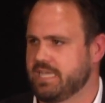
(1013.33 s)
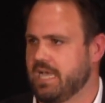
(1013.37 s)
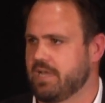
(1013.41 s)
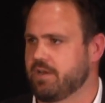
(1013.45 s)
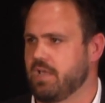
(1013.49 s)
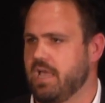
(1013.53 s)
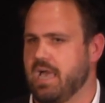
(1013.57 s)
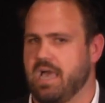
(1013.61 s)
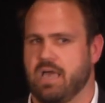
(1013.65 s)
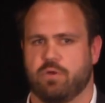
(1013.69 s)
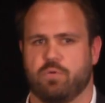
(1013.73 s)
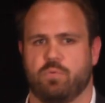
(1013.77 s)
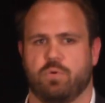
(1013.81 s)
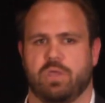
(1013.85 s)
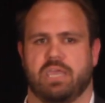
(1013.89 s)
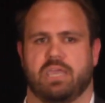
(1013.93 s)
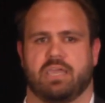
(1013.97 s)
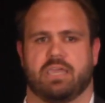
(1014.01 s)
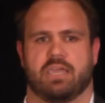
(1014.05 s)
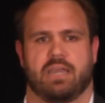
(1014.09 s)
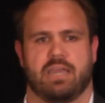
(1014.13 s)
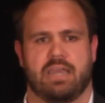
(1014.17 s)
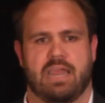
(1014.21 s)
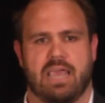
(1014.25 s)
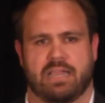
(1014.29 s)
How do we
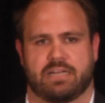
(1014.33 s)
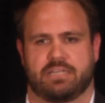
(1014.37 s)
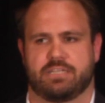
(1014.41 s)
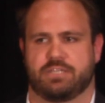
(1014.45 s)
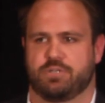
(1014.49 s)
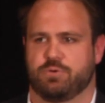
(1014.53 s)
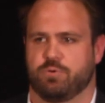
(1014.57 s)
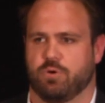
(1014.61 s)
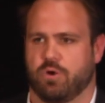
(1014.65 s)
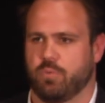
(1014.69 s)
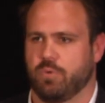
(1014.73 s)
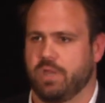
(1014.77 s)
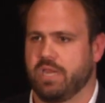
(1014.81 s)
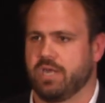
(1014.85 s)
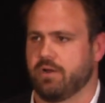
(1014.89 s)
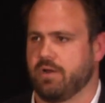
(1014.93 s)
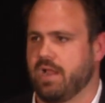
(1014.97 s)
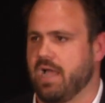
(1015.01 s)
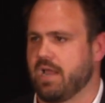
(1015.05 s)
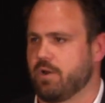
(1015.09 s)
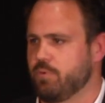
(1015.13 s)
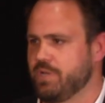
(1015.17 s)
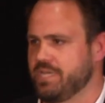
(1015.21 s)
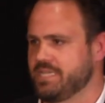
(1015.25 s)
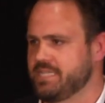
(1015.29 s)
connect to our reader?
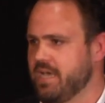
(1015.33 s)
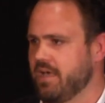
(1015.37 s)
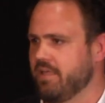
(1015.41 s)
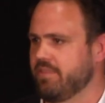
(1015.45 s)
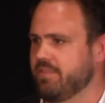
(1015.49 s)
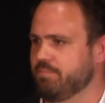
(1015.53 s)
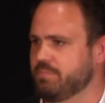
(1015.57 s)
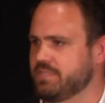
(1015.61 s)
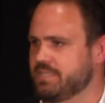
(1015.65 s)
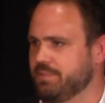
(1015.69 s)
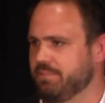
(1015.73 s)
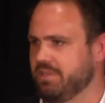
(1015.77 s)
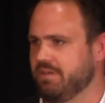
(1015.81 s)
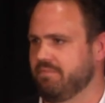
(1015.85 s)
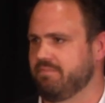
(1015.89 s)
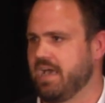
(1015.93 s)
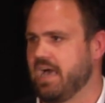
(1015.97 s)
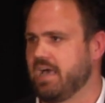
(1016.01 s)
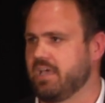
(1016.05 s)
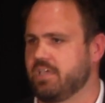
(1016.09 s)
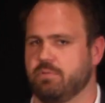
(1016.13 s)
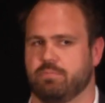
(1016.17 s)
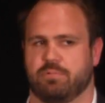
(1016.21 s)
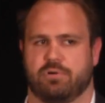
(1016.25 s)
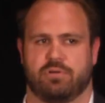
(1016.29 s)
How do we tell them something
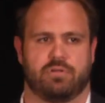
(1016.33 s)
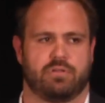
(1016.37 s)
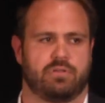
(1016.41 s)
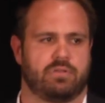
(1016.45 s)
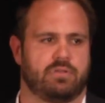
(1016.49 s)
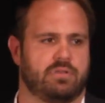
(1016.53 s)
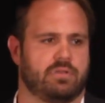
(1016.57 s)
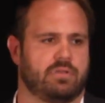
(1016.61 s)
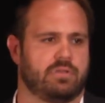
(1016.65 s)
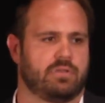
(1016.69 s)
valuable?